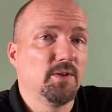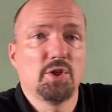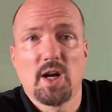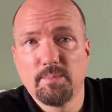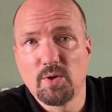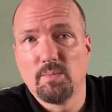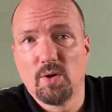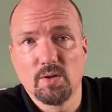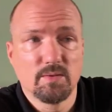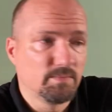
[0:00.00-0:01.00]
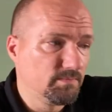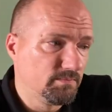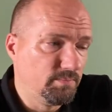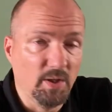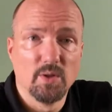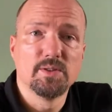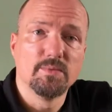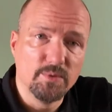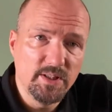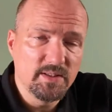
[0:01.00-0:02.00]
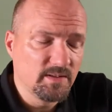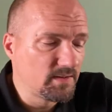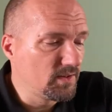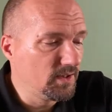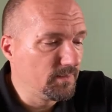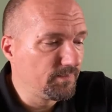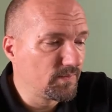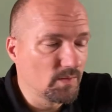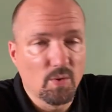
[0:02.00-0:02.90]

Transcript: a sharp tomahawk because of reasons um,